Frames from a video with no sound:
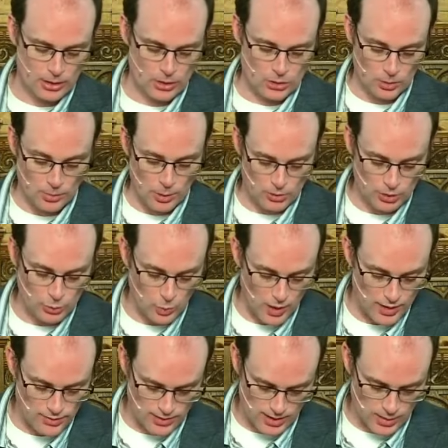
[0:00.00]
So Moses
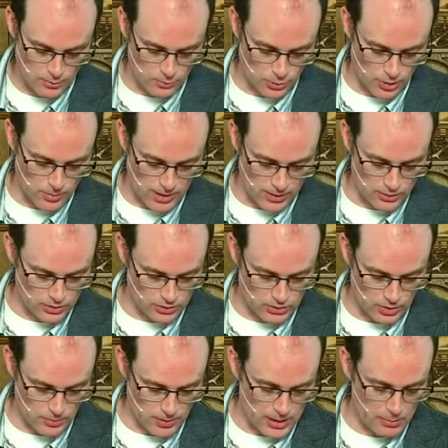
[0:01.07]
went down from the mountain to
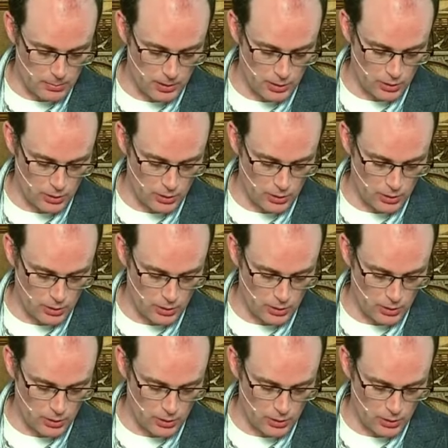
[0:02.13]
the people